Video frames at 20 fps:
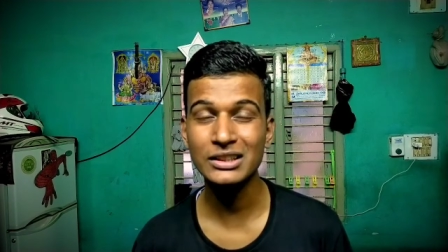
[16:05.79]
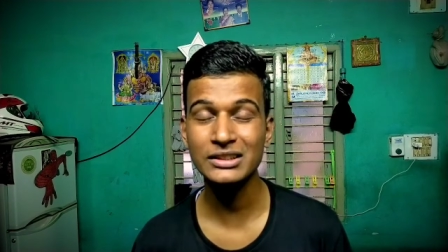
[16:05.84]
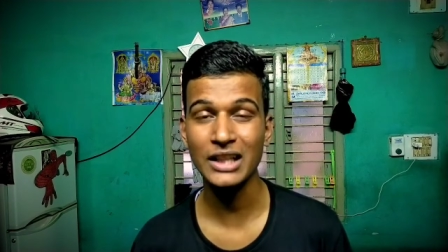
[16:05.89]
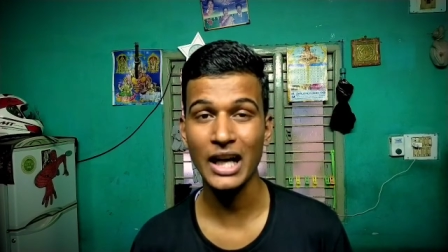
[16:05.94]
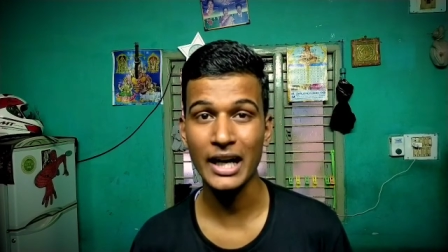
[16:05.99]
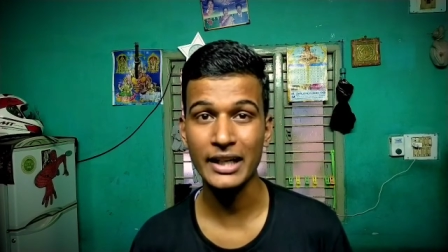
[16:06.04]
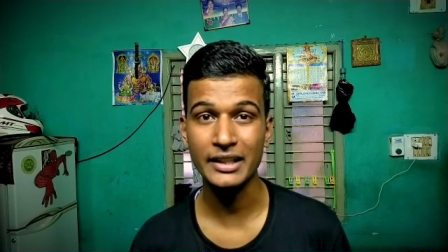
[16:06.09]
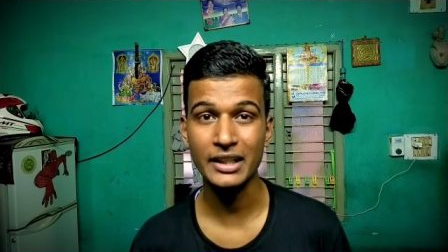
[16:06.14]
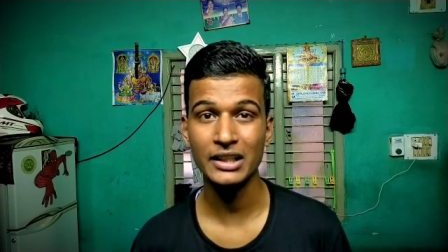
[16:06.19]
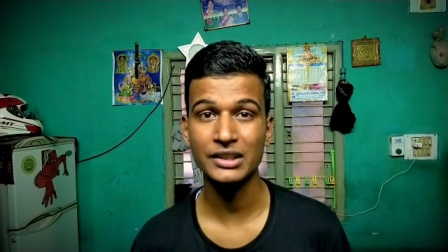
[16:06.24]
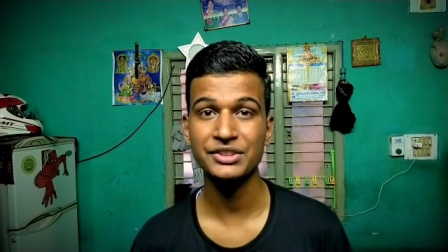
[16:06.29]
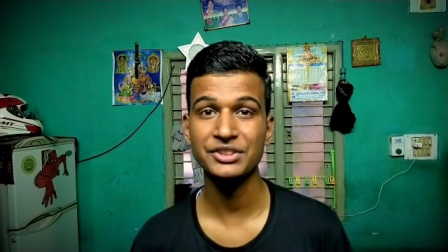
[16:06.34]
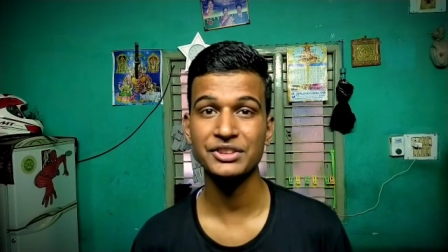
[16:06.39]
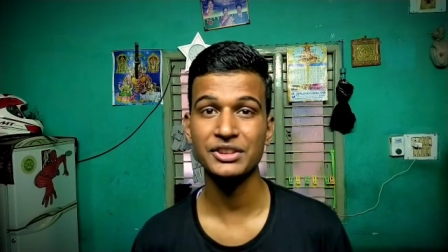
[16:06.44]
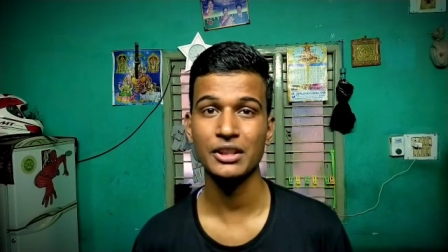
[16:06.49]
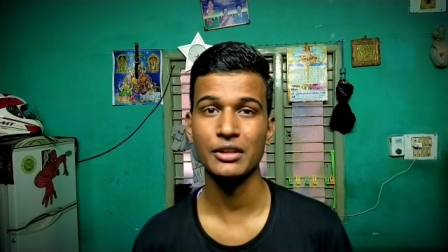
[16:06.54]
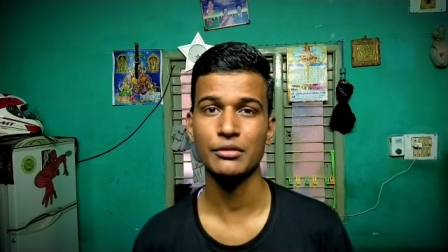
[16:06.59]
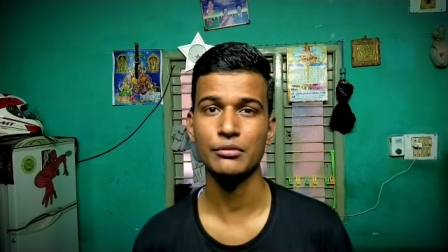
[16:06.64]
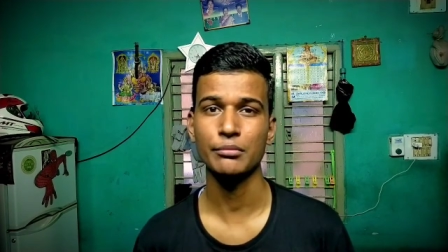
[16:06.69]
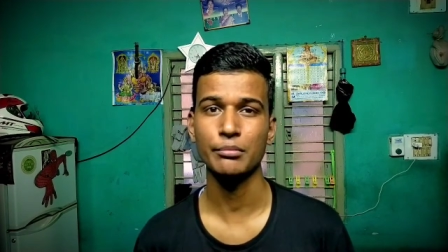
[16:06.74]

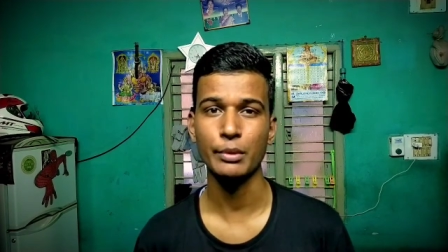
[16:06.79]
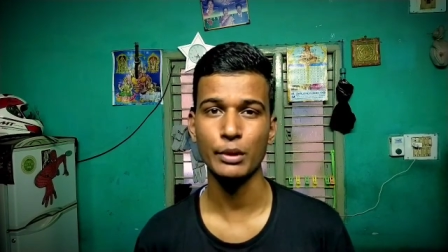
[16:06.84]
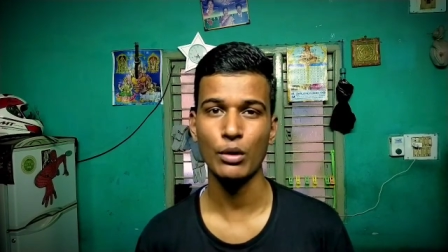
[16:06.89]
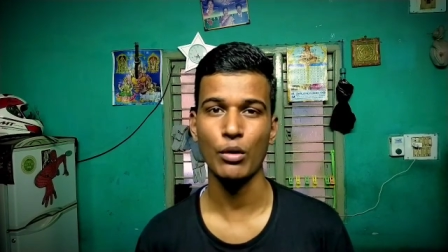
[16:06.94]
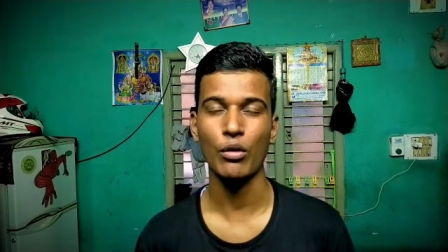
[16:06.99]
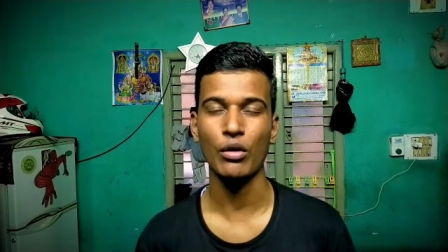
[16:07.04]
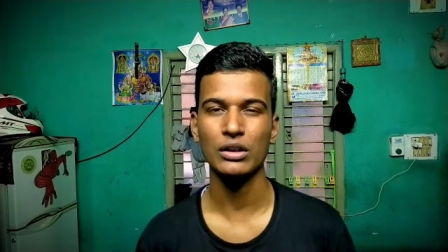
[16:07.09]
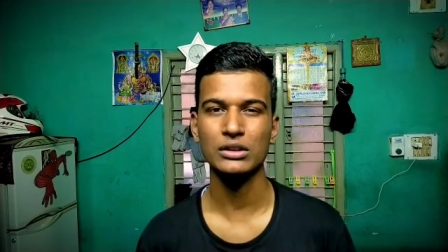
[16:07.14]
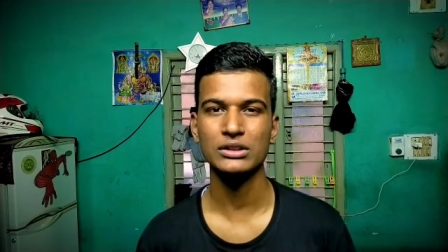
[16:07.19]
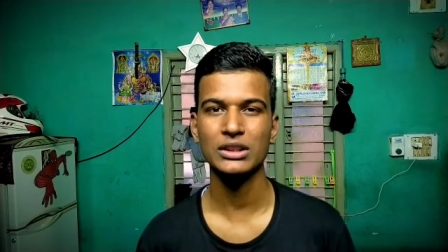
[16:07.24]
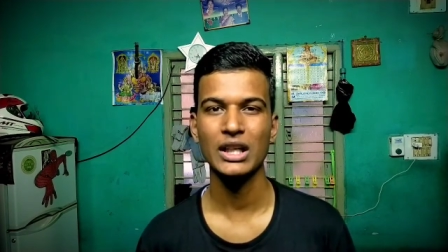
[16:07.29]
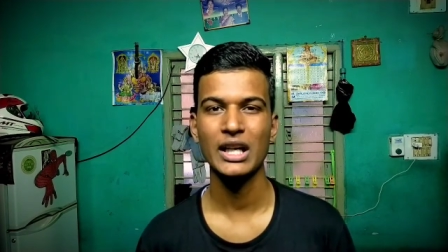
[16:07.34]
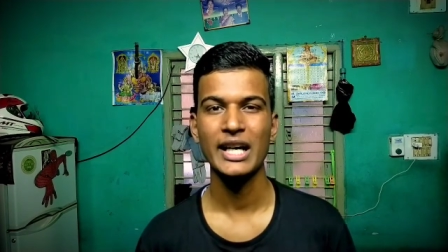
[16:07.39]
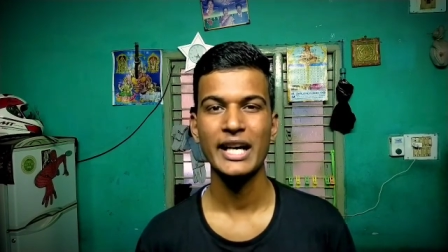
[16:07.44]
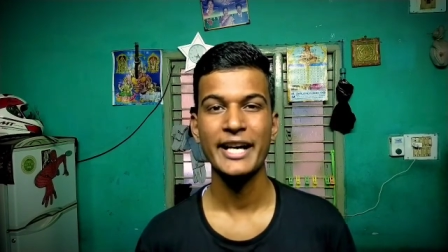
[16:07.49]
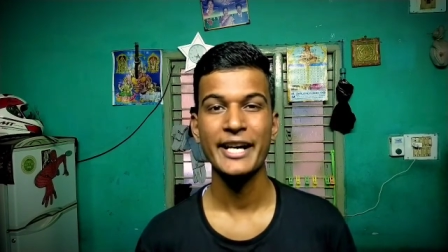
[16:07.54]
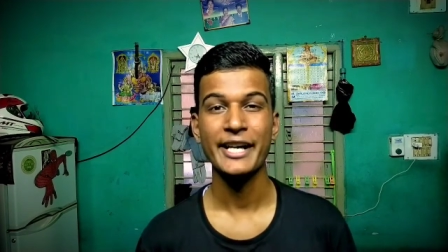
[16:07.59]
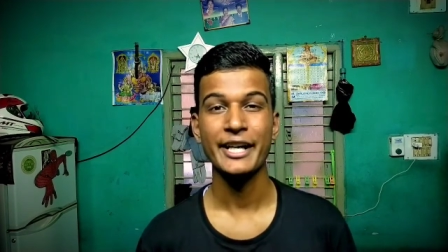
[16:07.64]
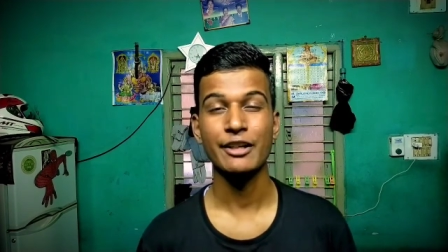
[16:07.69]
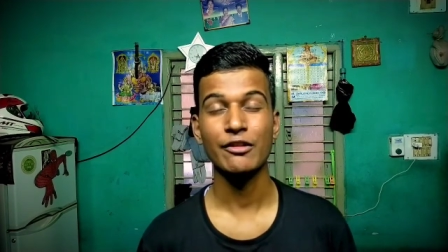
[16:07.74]
attention, because
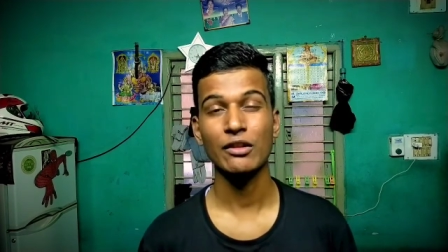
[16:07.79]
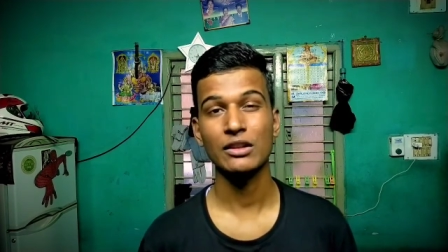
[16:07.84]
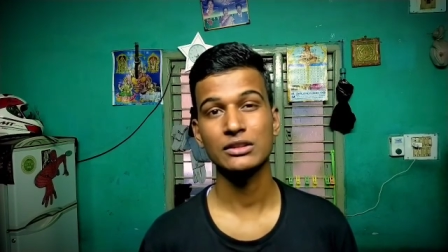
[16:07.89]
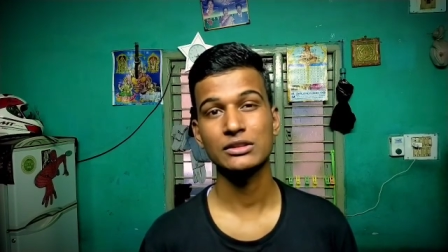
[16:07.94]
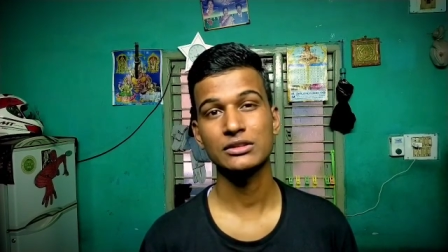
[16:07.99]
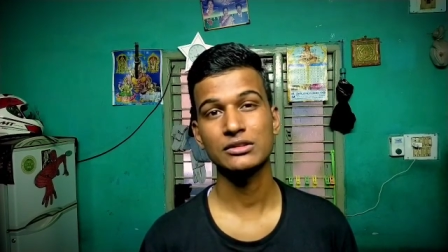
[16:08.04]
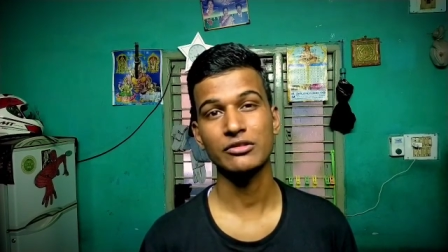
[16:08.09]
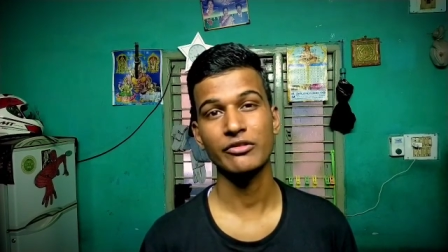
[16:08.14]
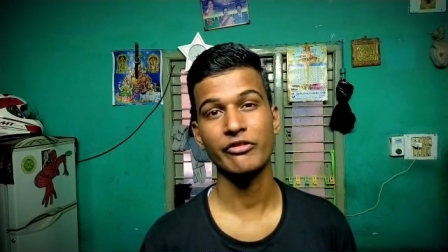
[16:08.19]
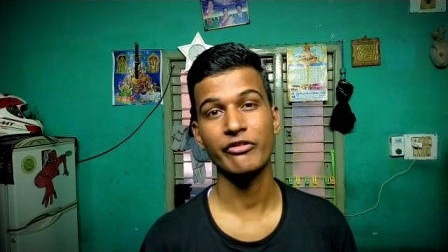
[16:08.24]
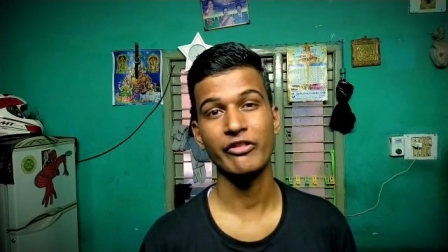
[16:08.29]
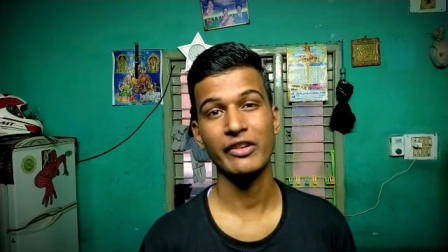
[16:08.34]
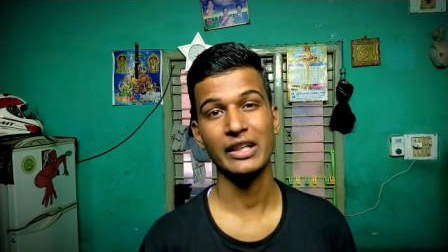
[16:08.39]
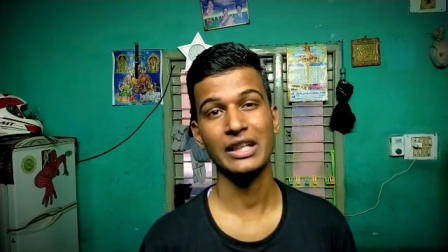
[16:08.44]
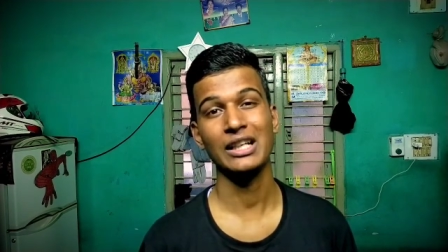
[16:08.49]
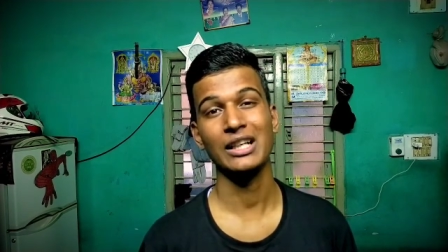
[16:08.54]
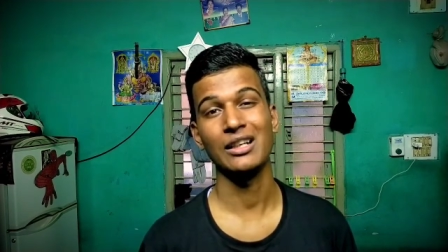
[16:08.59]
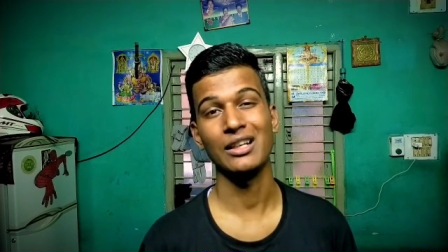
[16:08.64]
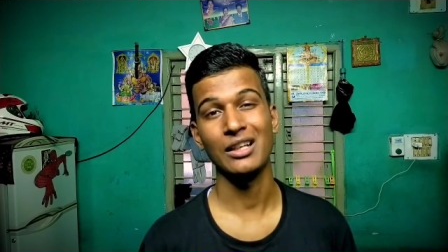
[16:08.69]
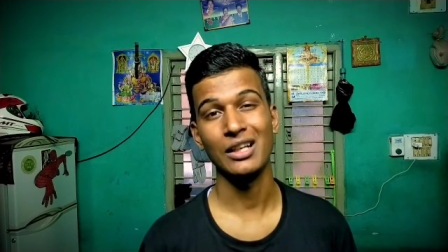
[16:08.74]
it was very
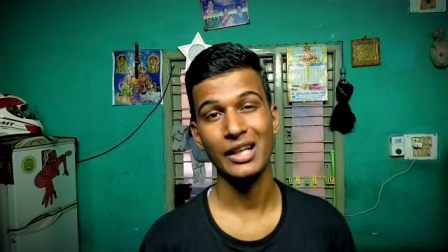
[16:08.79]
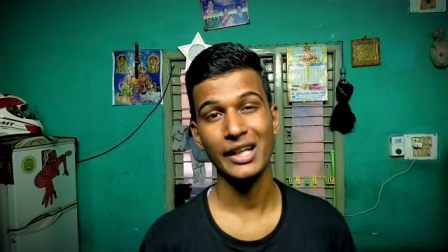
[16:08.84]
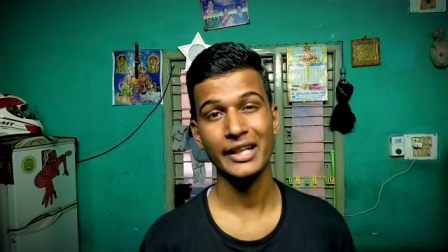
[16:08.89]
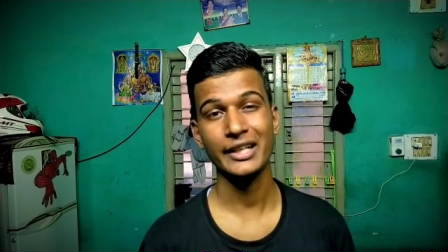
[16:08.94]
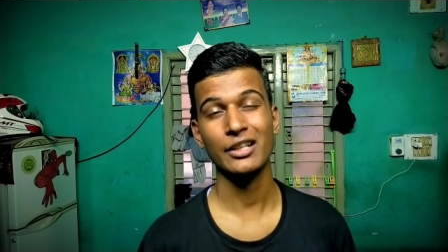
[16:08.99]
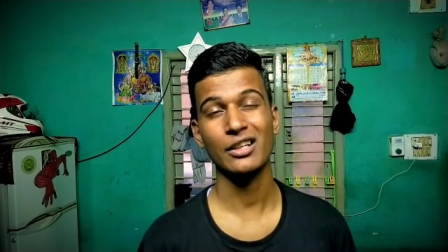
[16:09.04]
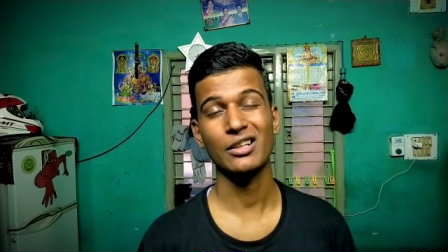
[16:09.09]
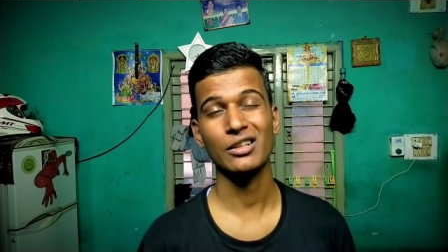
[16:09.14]
late